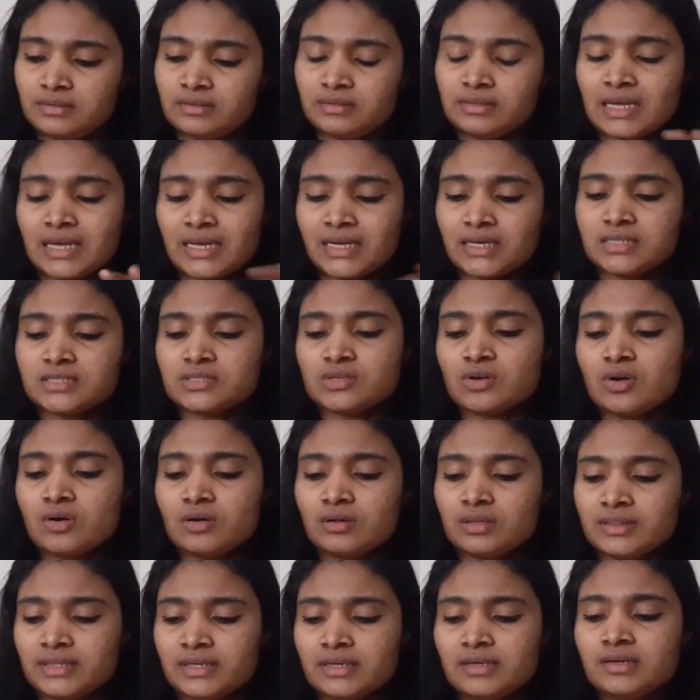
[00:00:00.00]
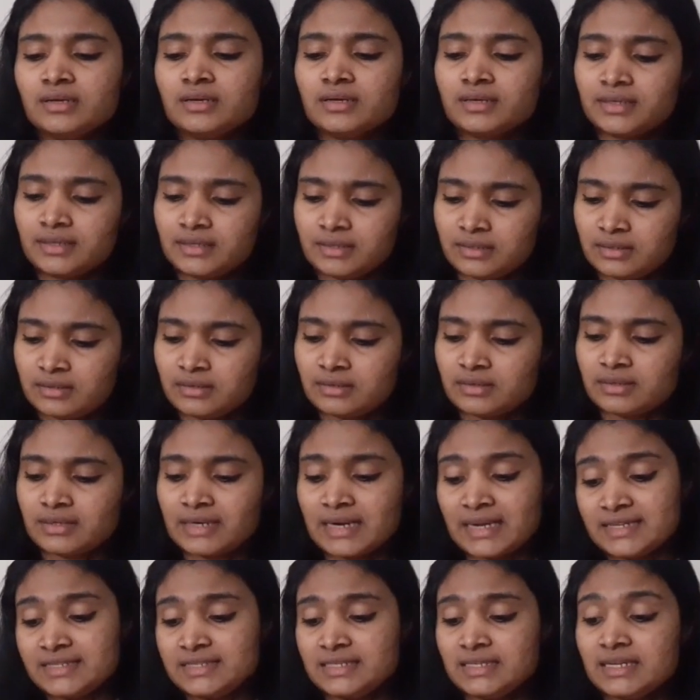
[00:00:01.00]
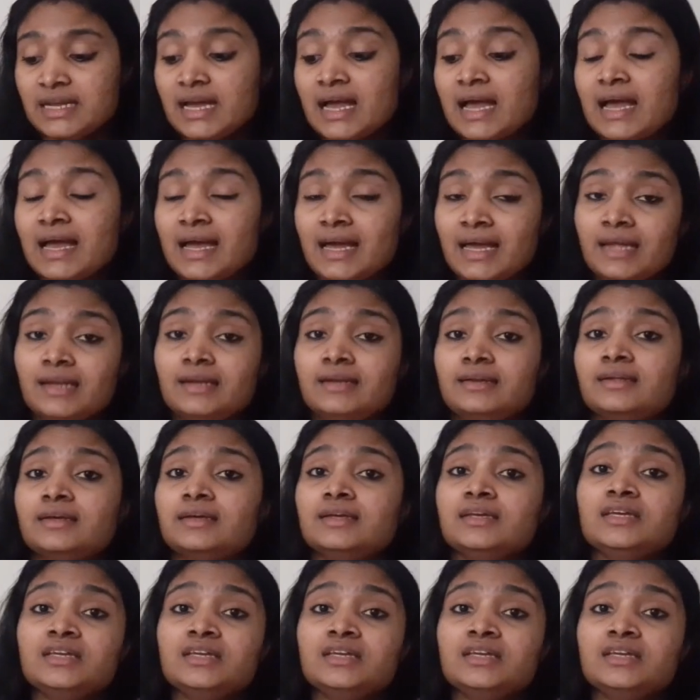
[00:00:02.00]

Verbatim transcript: that is all the uh, criteria and